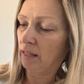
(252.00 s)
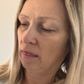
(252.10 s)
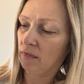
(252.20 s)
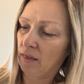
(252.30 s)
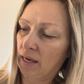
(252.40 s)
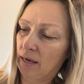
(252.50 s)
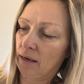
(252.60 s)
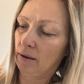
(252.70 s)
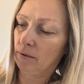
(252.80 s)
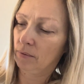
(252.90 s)

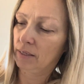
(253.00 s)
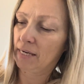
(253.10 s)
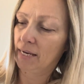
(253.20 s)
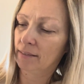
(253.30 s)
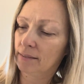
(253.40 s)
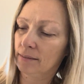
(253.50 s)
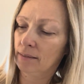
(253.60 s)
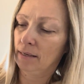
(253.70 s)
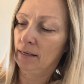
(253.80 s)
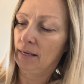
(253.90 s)
thick knits.
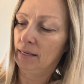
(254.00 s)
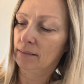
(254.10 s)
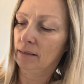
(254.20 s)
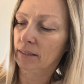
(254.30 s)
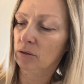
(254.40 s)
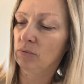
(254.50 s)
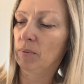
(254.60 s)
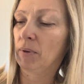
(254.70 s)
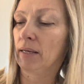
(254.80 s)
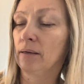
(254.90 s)
It's like a
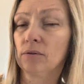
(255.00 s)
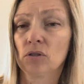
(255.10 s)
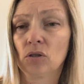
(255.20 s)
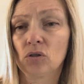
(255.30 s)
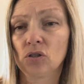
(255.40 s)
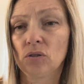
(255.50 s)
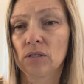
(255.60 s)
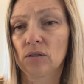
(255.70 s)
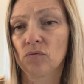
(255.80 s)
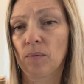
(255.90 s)
ribbing, so you could use
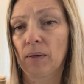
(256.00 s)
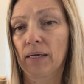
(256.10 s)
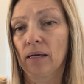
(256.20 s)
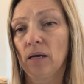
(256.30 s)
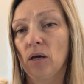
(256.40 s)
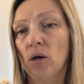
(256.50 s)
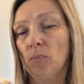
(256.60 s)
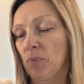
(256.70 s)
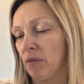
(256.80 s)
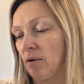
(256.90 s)
it as ribbing,
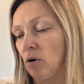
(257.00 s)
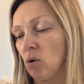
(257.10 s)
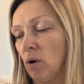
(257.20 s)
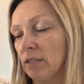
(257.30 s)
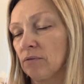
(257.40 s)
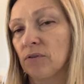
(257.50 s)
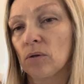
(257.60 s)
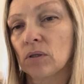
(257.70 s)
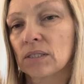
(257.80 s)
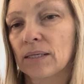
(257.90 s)
but there are quite a
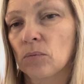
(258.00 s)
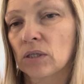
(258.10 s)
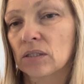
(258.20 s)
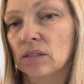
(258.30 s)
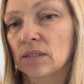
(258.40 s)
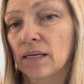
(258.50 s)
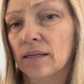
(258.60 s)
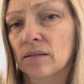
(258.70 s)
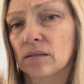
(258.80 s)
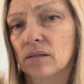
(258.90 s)
few, see what it does there?
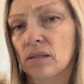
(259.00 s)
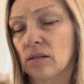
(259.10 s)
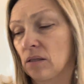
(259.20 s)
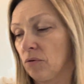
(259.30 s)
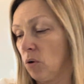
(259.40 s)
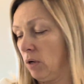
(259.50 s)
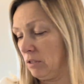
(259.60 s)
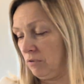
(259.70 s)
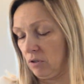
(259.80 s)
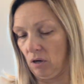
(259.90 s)
There are quite a
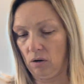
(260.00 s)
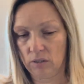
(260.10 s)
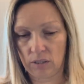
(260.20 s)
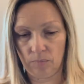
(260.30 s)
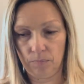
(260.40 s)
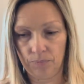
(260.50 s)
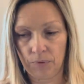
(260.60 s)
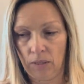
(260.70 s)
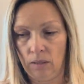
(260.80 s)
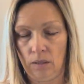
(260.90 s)
few cardigans
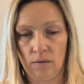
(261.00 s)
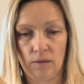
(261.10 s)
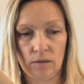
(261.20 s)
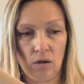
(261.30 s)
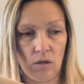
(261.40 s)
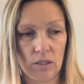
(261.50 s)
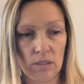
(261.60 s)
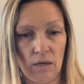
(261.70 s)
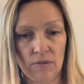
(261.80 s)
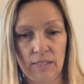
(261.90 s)

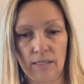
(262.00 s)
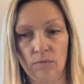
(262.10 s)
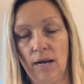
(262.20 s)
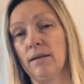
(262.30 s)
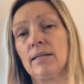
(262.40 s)
that I've seen around